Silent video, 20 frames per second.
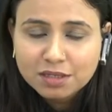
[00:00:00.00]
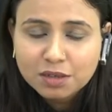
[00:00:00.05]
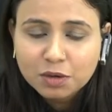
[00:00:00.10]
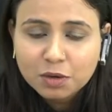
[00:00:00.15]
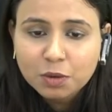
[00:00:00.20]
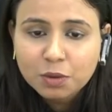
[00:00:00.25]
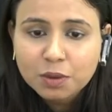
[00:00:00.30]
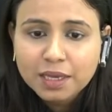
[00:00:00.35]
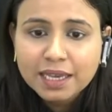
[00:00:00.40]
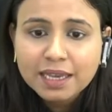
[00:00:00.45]

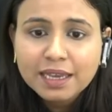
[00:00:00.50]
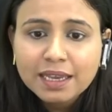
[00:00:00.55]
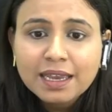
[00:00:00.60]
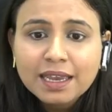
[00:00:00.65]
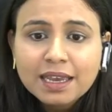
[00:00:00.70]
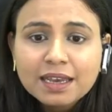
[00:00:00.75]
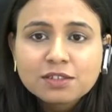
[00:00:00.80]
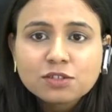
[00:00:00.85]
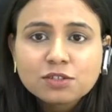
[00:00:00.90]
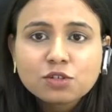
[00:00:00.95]
Okay,
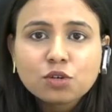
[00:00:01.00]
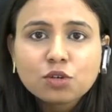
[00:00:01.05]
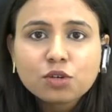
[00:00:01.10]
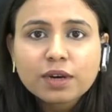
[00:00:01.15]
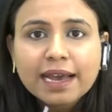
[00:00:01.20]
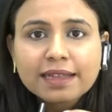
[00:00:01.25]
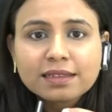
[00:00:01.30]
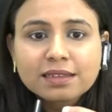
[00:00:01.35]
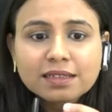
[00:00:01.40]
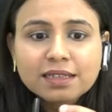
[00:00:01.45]
so
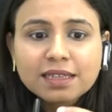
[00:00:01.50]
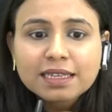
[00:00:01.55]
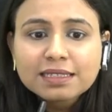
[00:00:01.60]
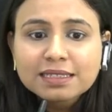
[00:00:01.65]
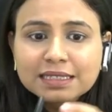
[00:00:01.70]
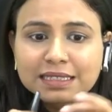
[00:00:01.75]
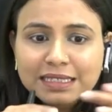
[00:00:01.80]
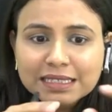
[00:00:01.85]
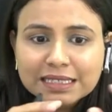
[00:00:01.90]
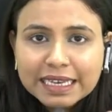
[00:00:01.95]
rather than
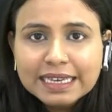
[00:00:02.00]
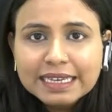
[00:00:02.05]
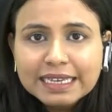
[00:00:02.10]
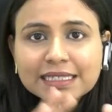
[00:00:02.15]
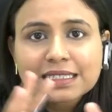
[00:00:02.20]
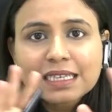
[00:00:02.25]
saying